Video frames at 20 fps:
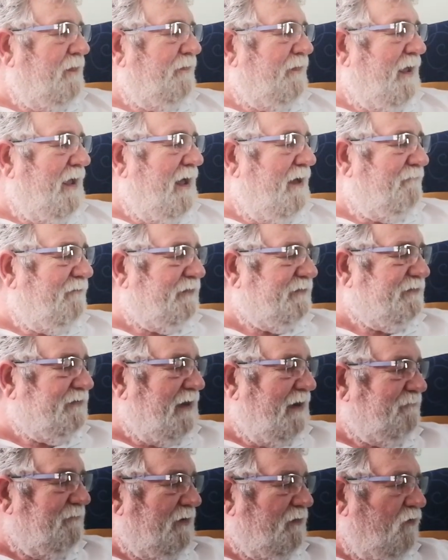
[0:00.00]
They haven't
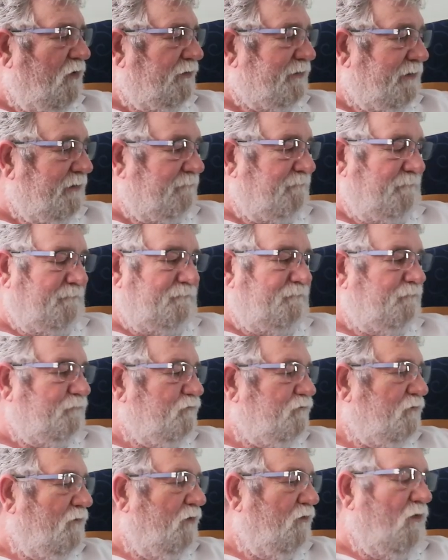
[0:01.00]
sent me one
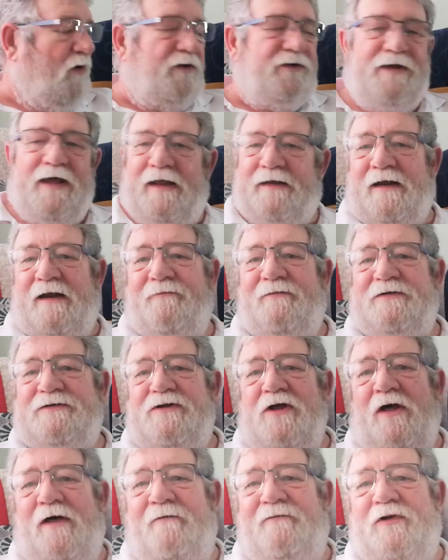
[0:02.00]
yet, and
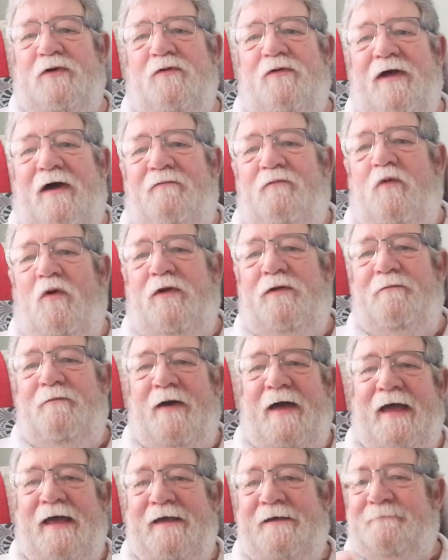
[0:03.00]
if I don't have one
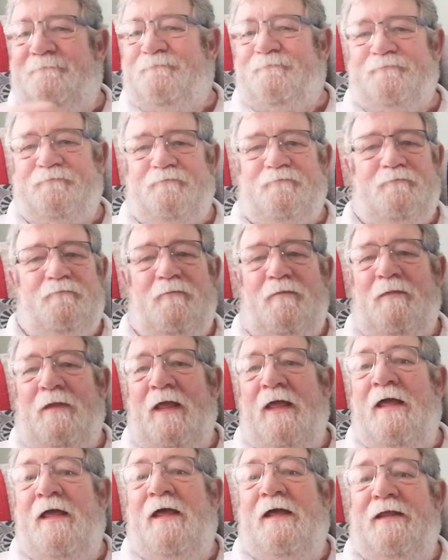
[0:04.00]
by
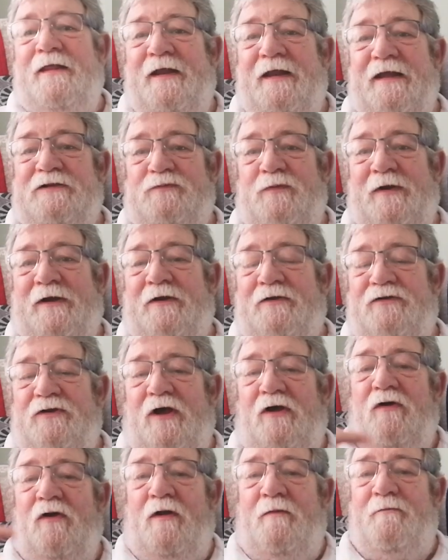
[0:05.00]
the next week or two,
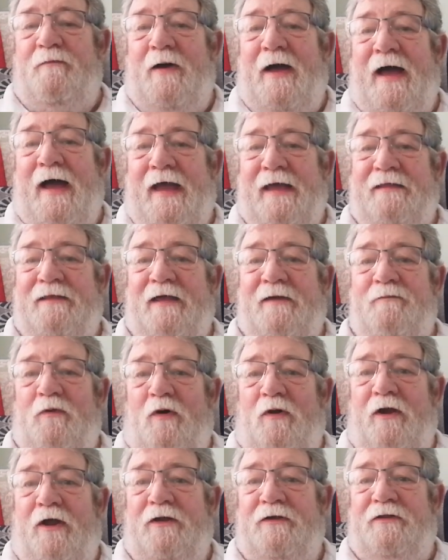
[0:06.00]
I'm going to buy. They
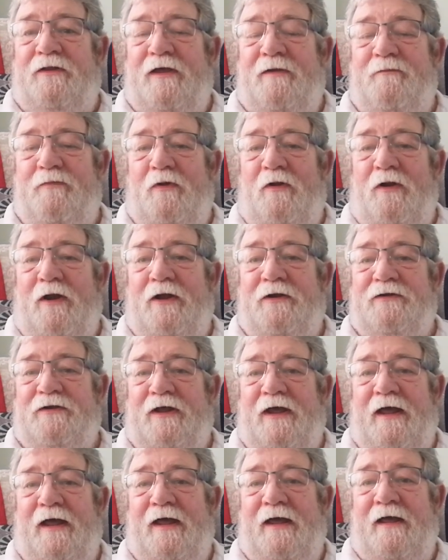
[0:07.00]
brought out
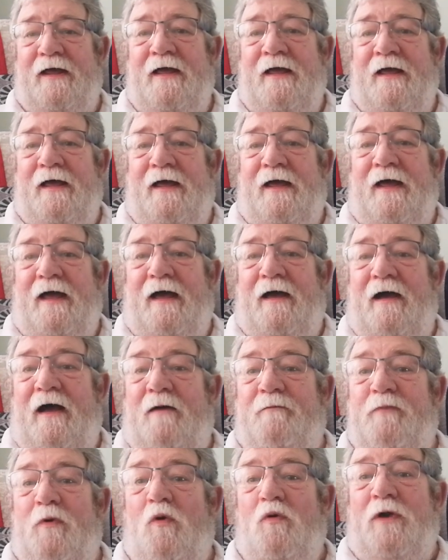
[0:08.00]

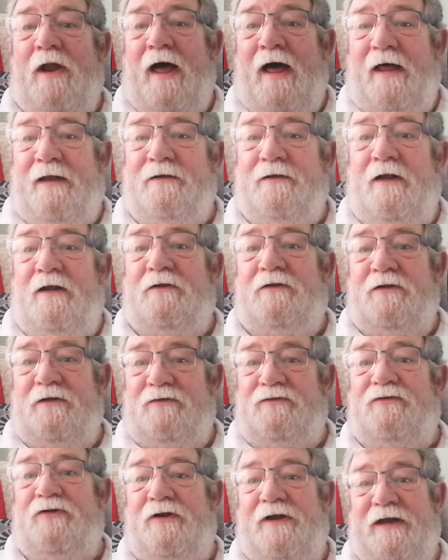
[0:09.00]
a bone handled
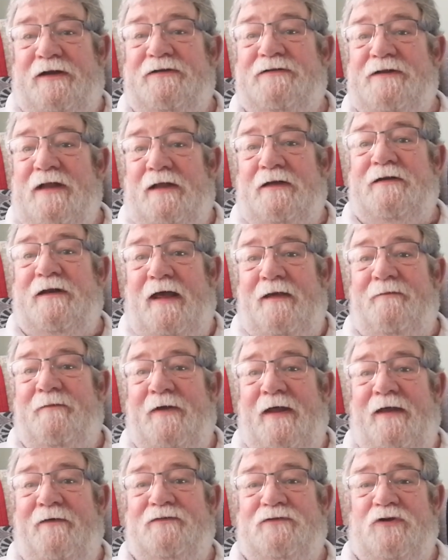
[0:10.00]
traditional type
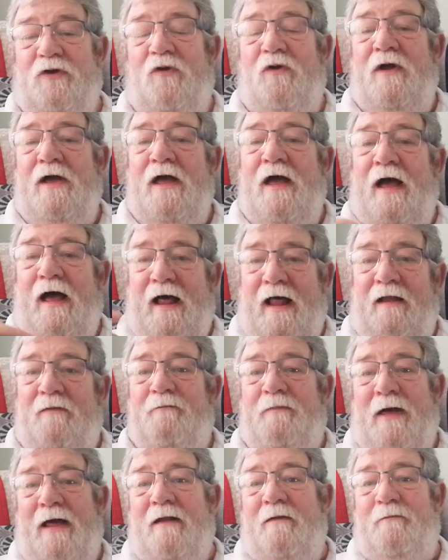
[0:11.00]
knife, so
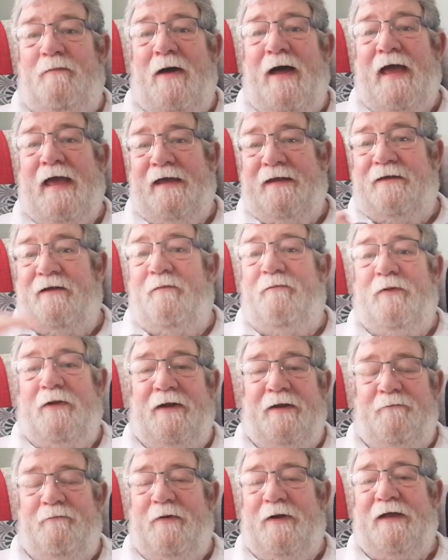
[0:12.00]
I'll buy it and I'll
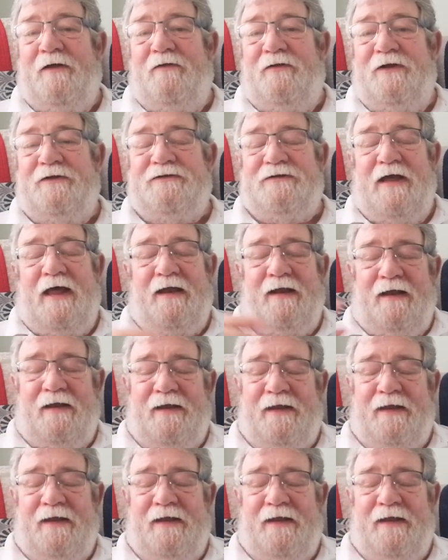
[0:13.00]
bring it on the channel